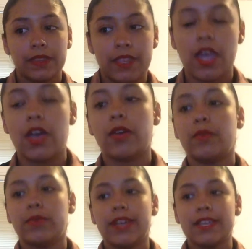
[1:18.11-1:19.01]
Now
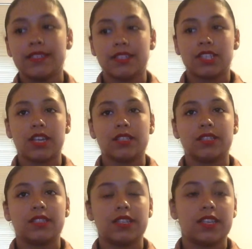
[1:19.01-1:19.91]
what I
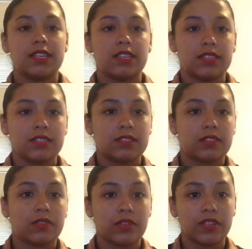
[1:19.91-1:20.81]
suggest is
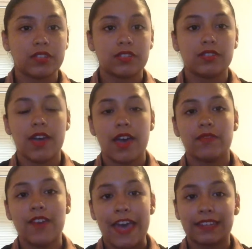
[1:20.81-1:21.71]
for you to
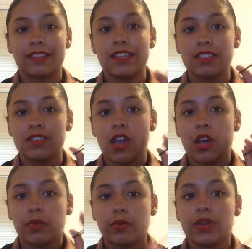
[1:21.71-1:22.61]
have at least
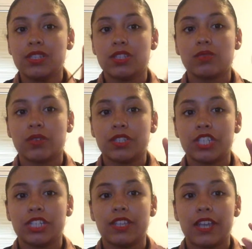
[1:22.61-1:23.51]
one
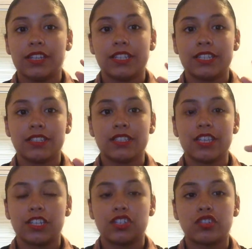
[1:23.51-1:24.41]
scrunchie that is
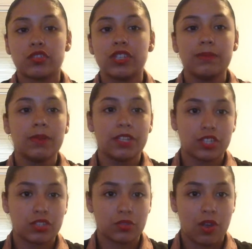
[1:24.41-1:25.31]
extremely
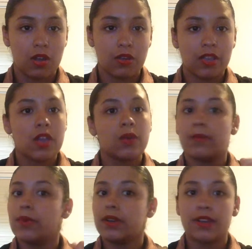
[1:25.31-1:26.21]
strong,
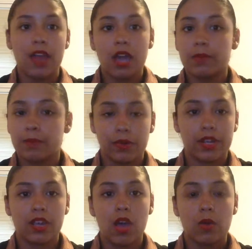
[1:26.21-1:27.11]
would not
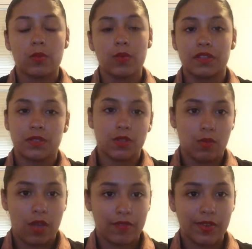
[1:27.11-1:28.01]
break
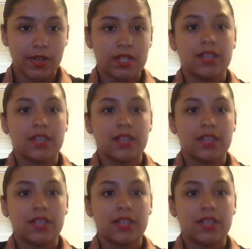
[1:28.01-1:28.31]
whatsoever,